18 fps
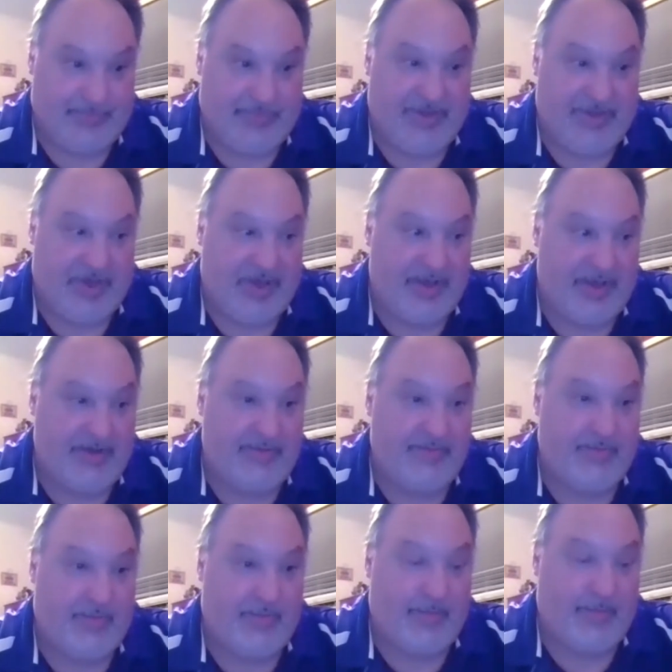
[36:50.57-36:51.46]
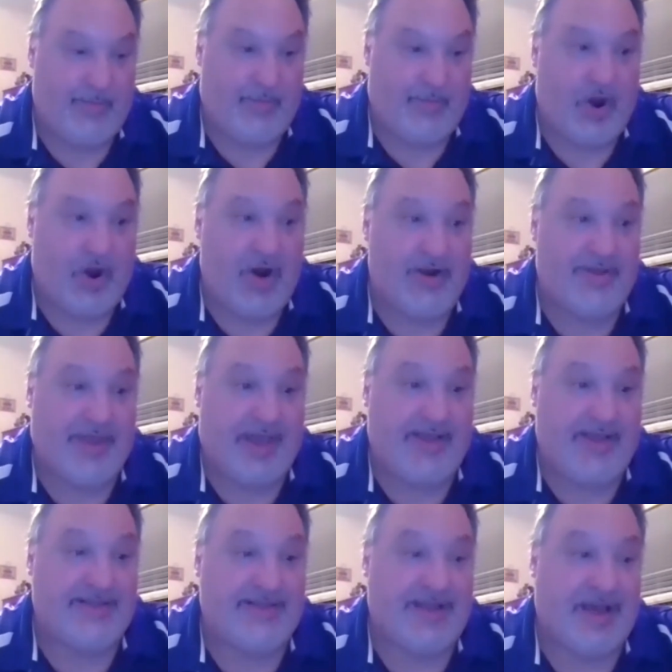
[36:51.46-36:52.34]
The part
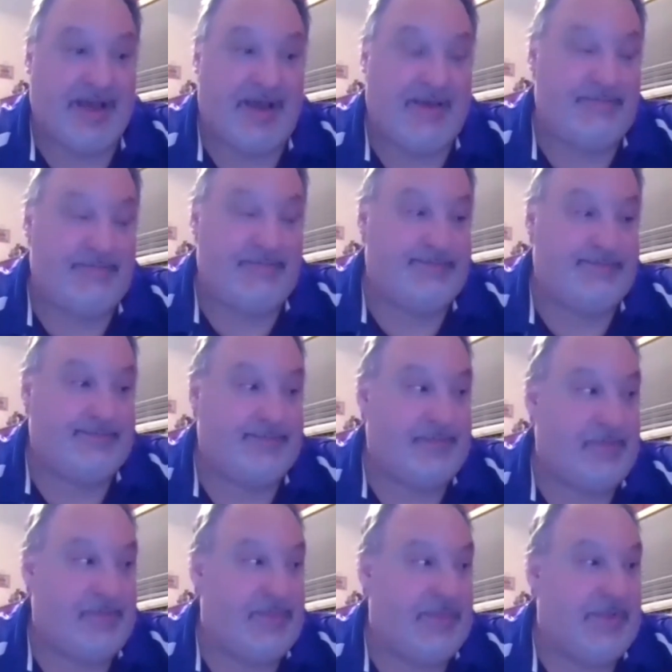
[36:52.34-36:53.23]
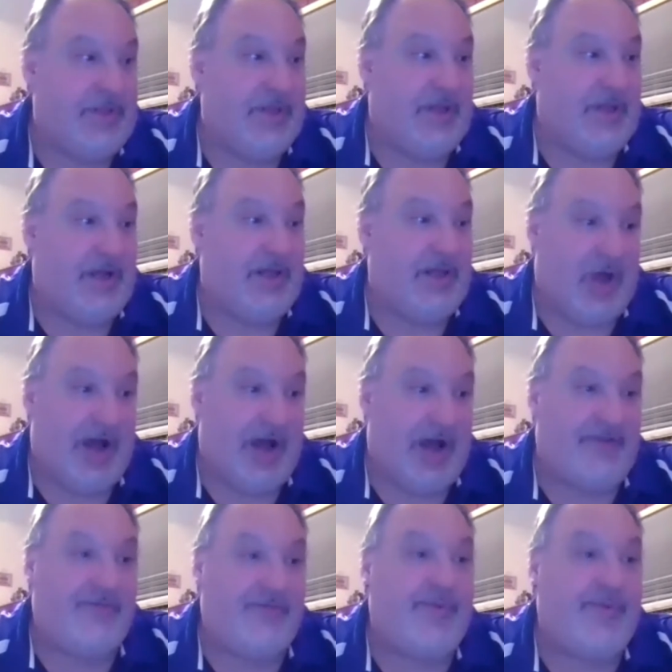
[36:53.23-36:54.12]
that a
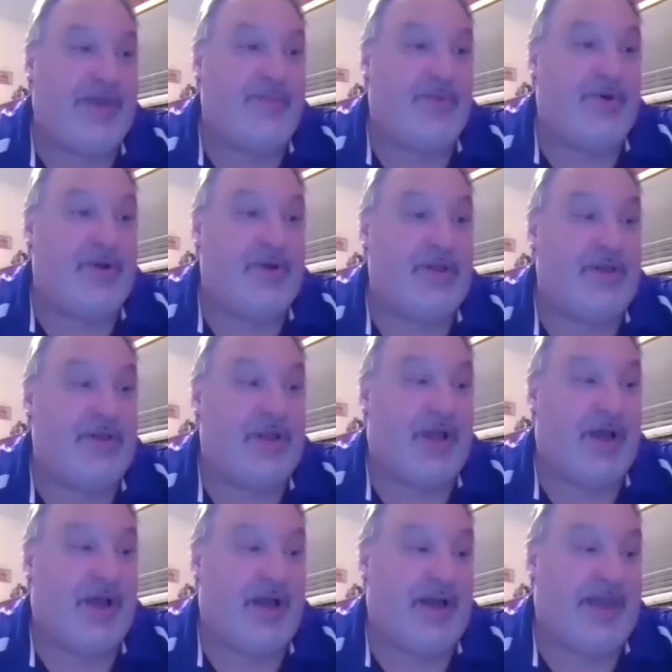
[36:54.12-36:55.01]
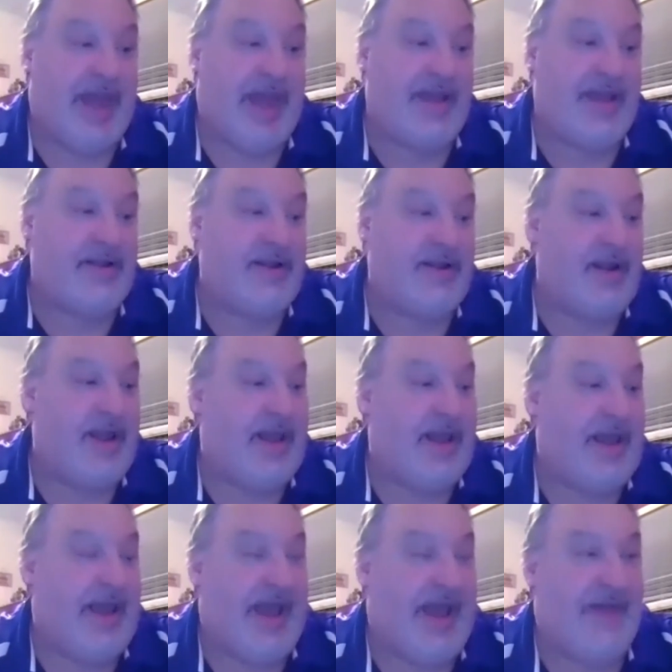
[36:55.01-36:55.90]
lot of people again
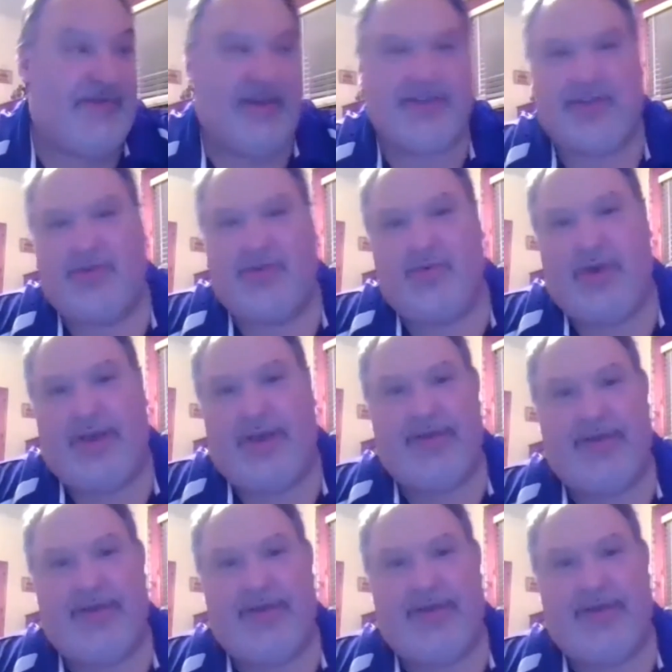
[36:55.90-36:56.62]
have issue with